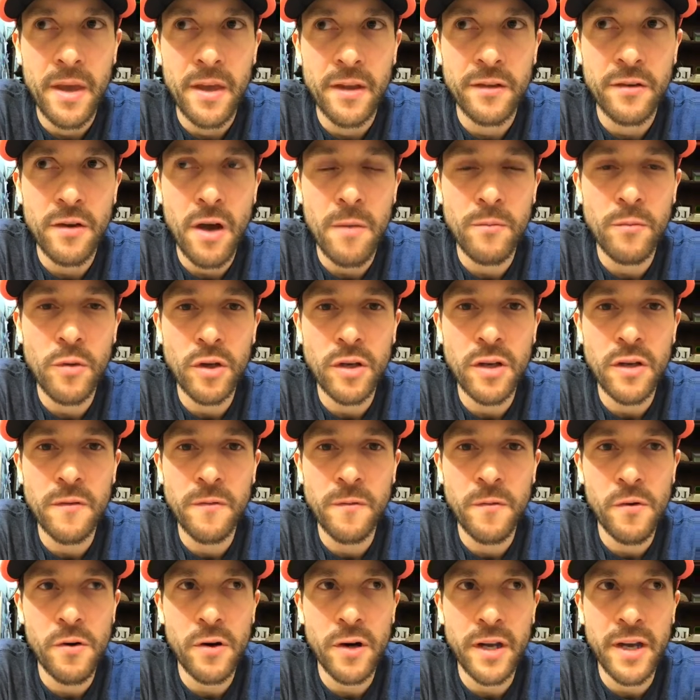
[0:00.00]
So I'm looking
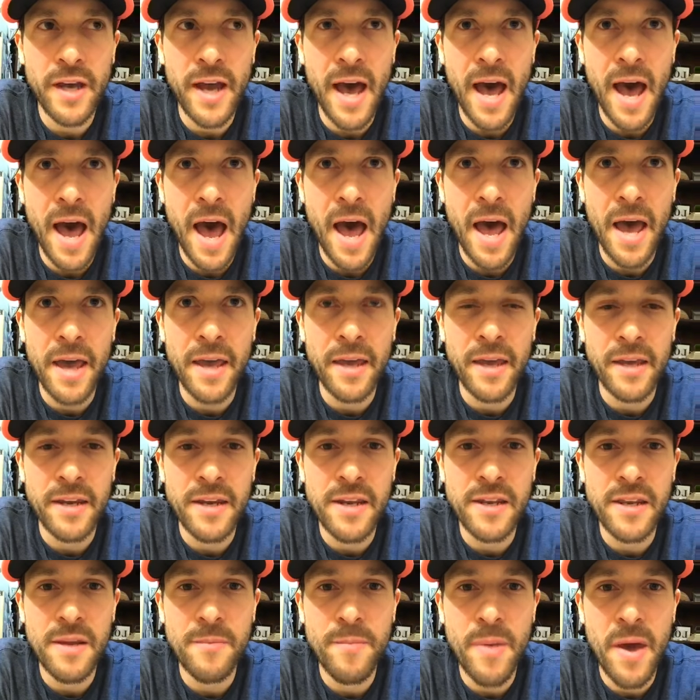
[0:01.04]
for a guy, an
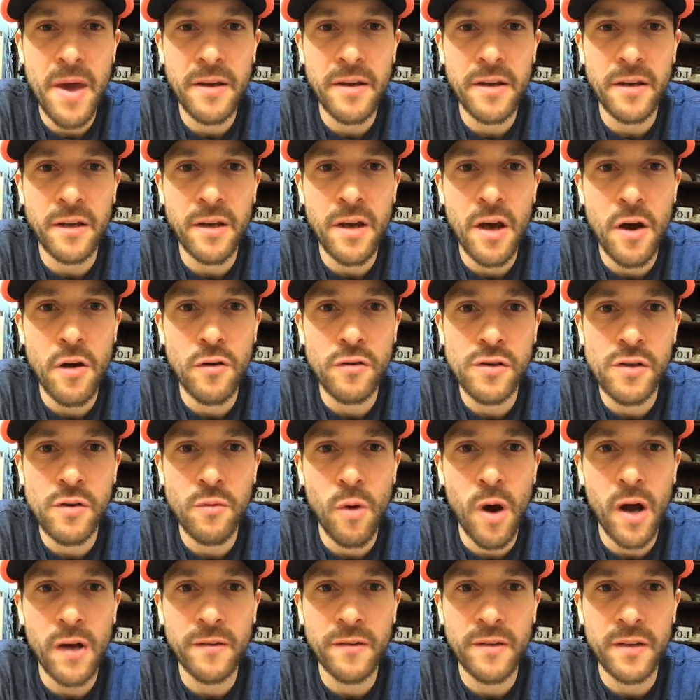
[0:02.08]
independent coach who
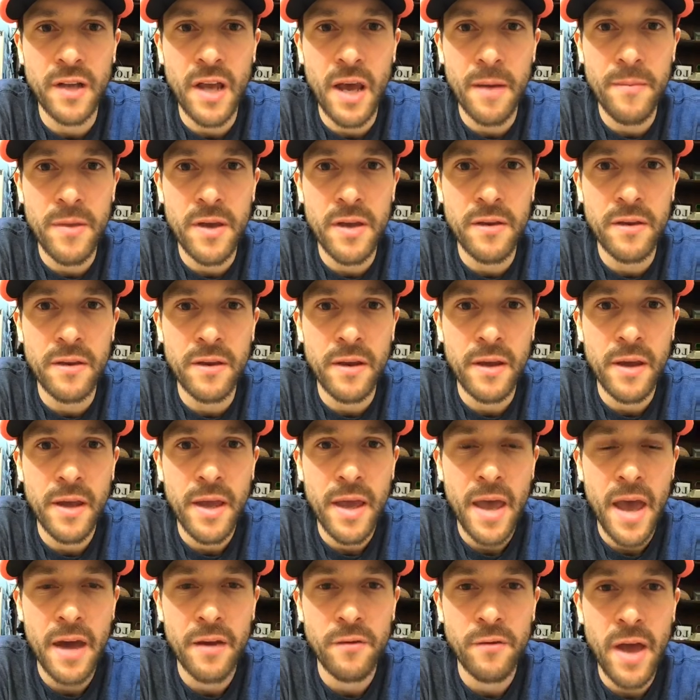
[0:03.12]
wants to come in
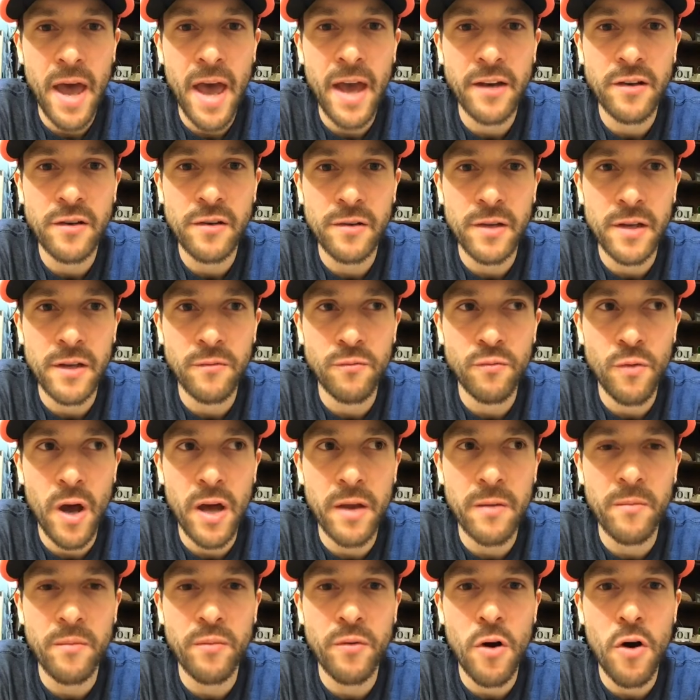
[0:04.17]
and actually
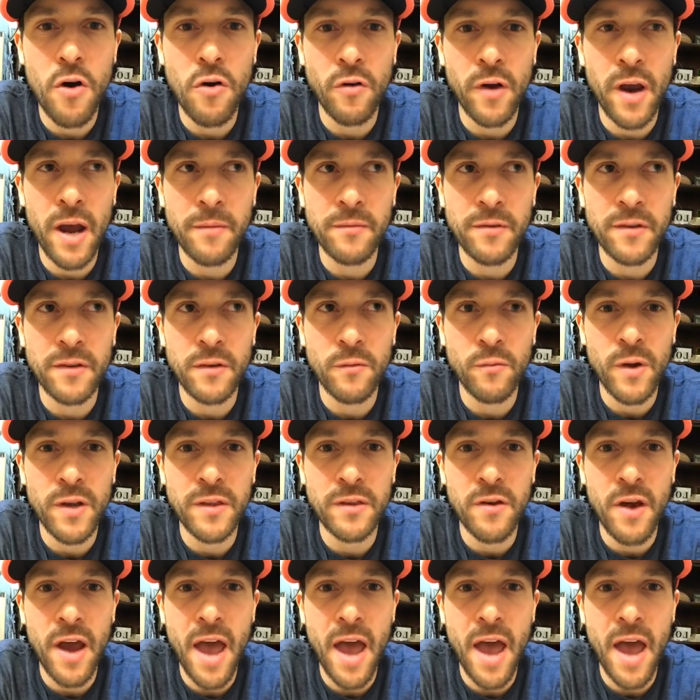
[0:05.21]
run programs in the winter.